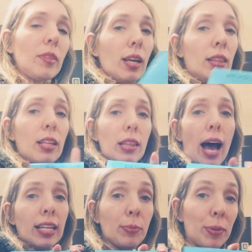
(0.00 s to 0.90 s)
And then
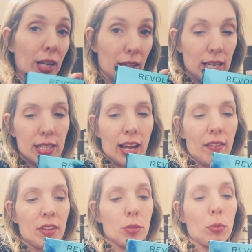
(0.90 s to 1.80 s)
last but not least, I
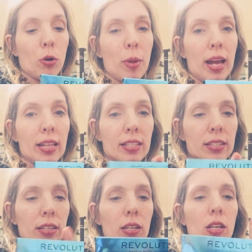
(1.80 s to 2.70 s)
have this
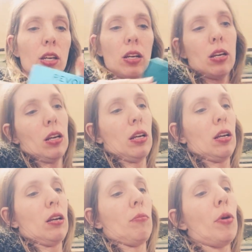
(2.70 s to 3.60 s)
Mermaid's
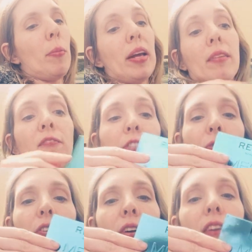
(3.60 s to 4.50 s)
Mermaid's
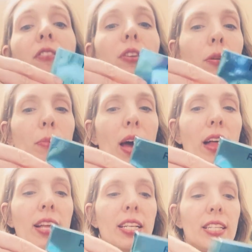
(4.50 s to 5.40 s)
Forever
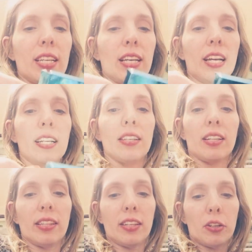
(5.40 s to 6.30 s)
palette. It is a
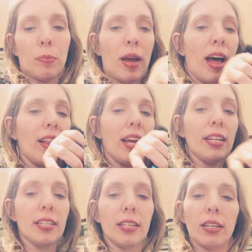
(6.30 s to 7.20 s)
glitter palette.